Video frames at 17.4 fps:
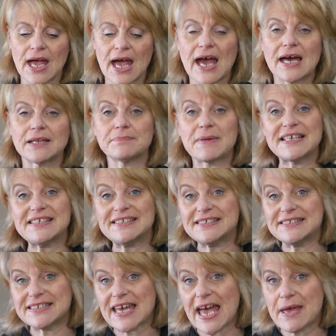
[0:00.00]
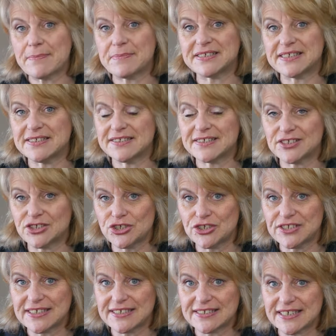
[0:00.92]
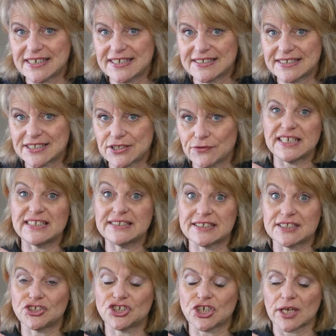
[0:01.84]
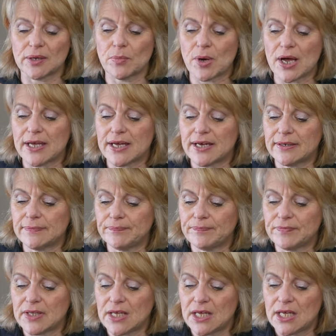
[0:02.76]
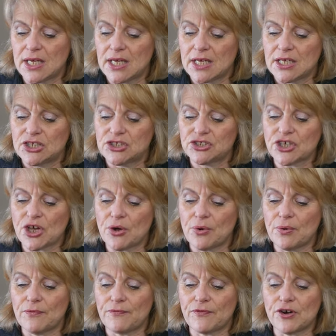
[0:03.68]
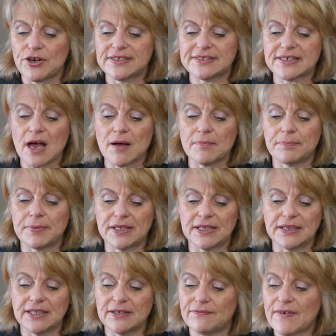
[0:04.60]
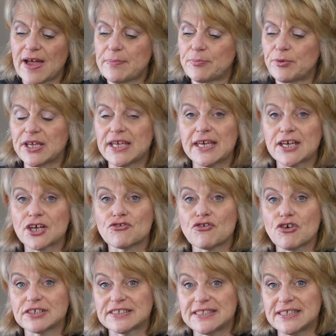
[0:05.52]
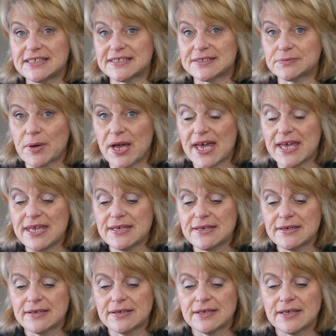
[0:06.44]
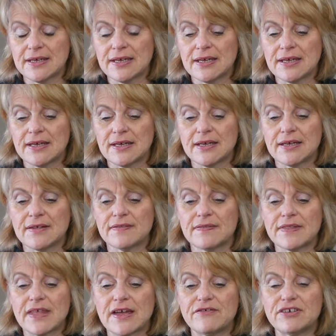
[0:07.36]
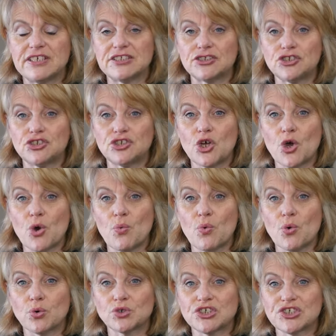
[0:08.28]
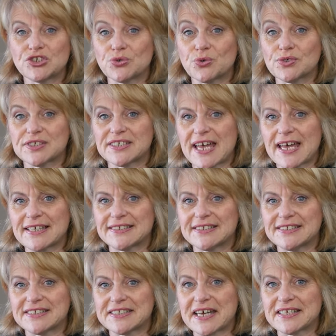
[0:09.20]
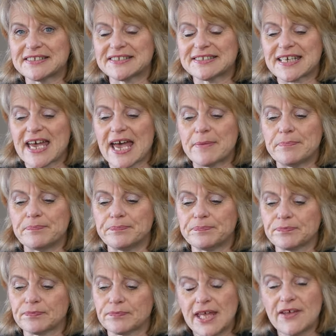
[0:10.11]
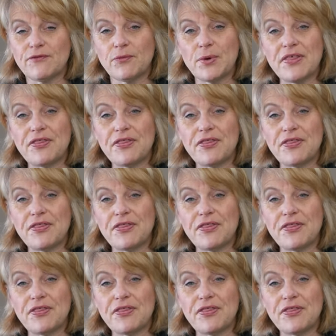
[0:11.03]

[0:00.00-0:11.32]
and my stem is inserted into the, into the chicken wire. So, for example, if I bring it across this way, there is no water source getting to that stem. If we